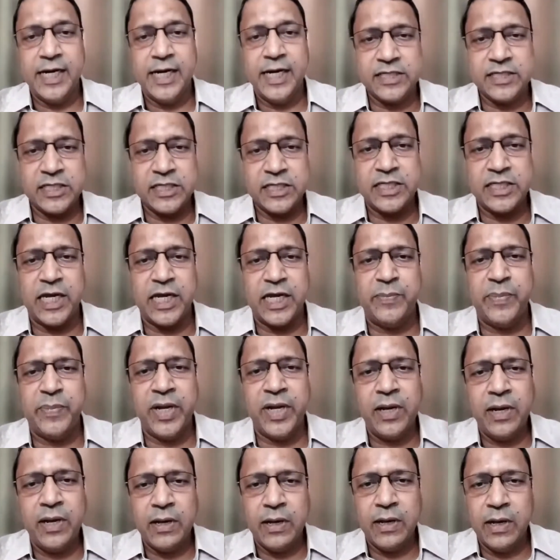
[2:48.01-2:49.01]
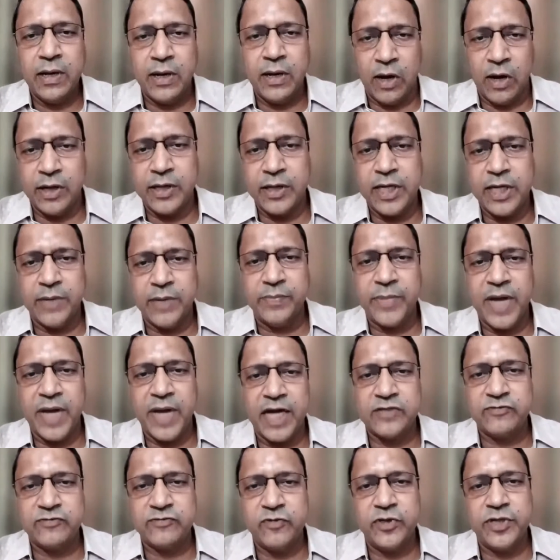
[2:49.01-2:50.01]
It's a stable long-term
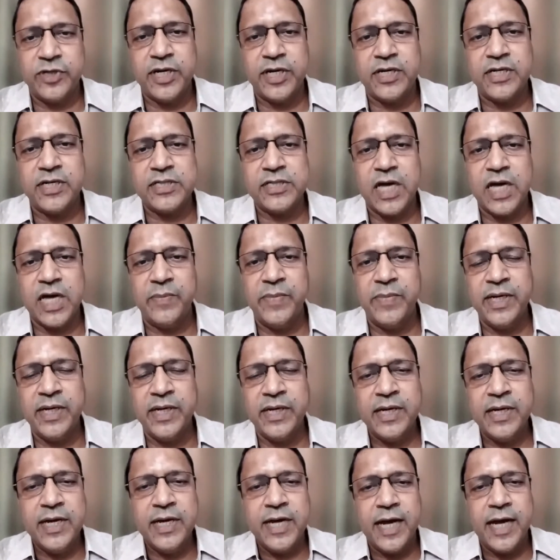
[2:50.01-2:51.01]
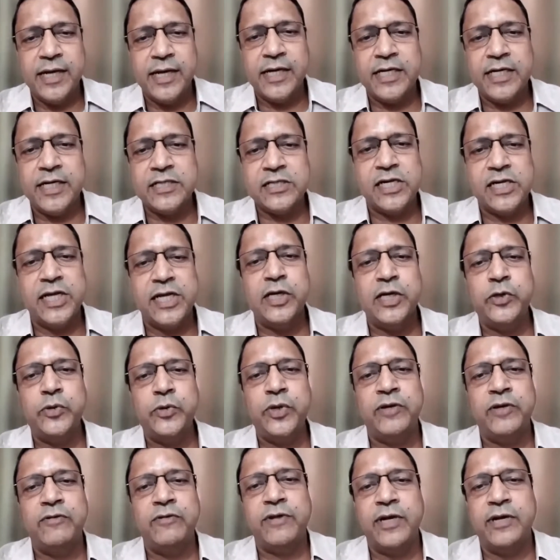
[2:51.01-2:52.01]
cash flow that is coming, and it is linked
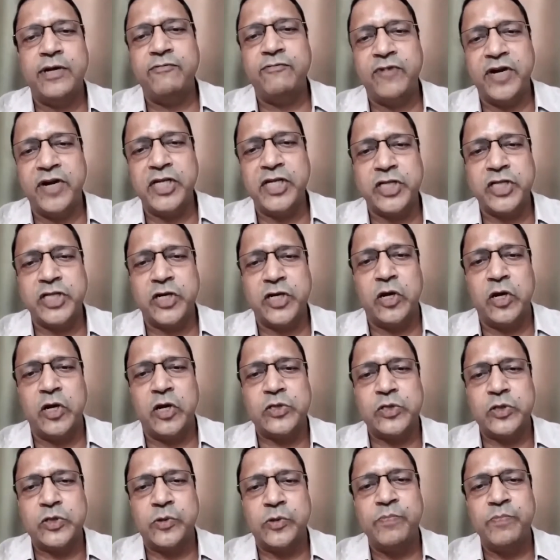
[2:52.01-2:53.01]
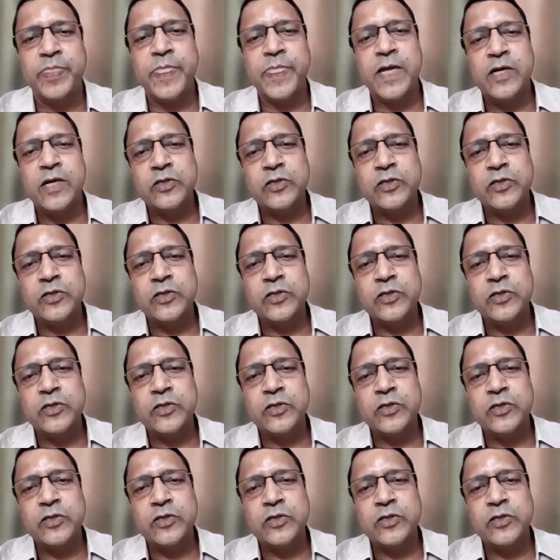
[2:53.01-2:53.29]
to inflation also.